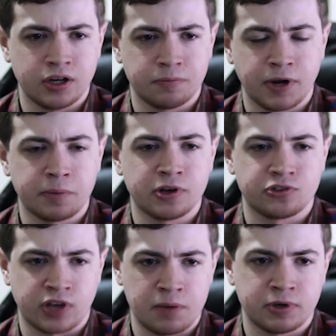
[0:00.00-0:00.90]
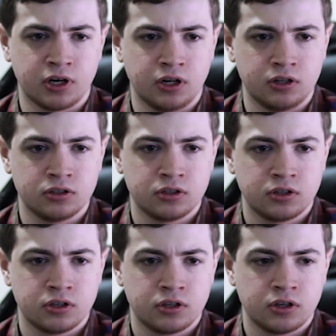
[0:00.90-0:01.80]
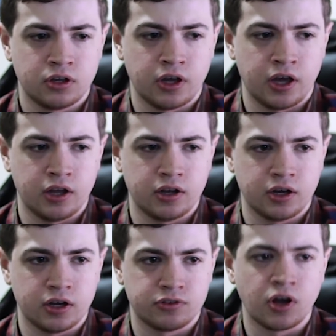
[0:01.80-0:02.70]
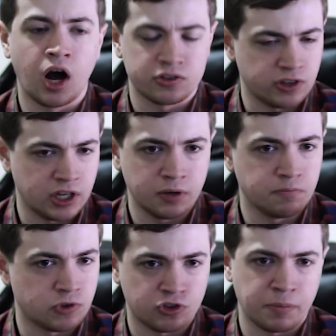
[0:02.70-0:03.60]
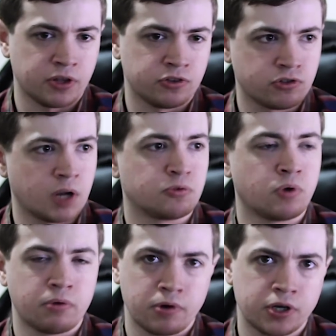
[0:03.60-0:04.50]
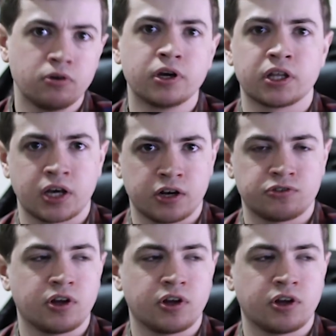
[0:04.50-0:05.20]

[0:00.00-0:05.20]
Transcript: I brought him in a Skype call, and uh, to him just about the script and what we were doing and the kind of